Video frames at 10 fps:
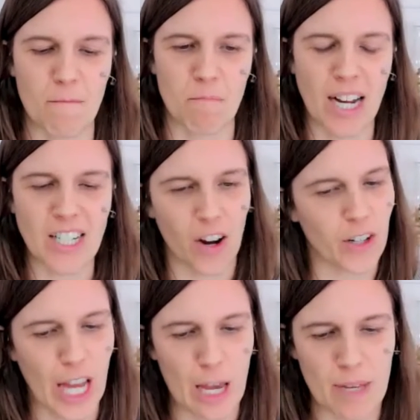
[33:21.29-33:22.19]
my
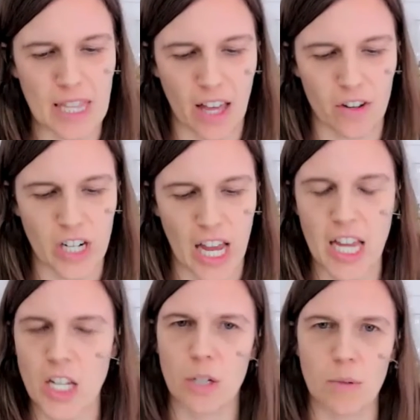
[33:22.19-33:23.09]
daughter came in the other
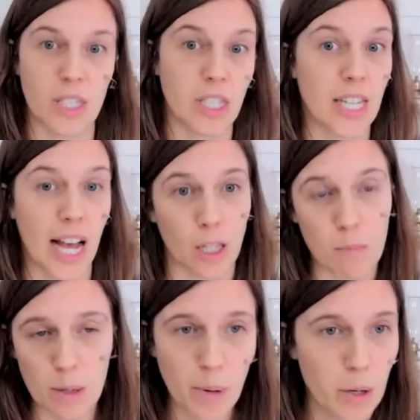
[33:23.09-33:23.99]
day and she was telling
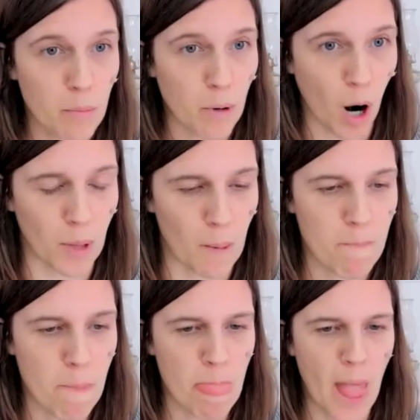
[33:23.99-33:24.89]
me about a problem